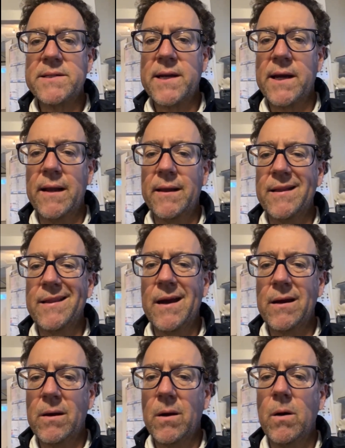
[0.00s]
I kind of let
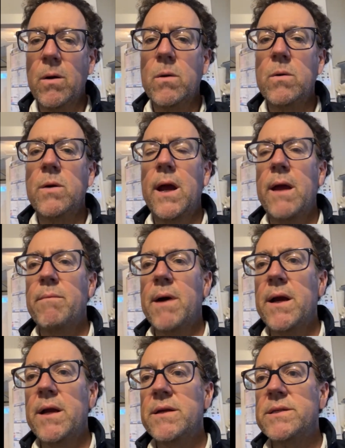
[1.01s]
that go, and
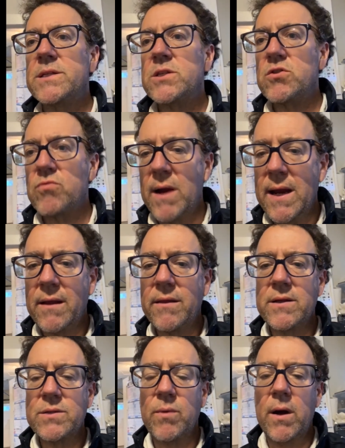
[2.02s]
my strength
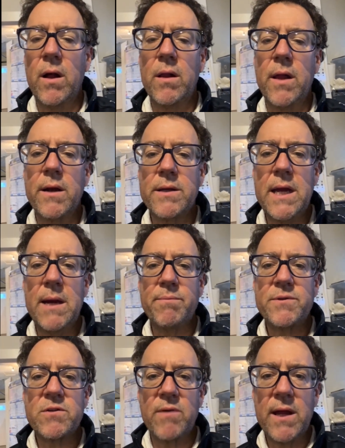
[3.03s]
as well. A lot of hip
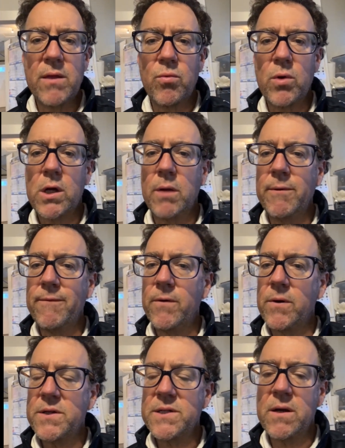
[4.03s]
strength work I'll be
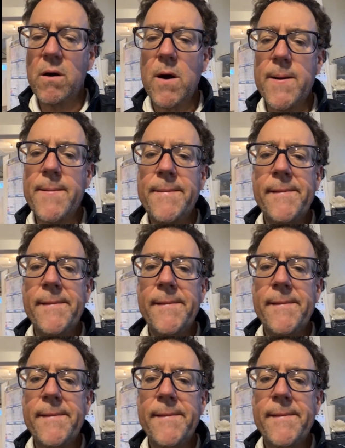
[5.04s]
focusing on.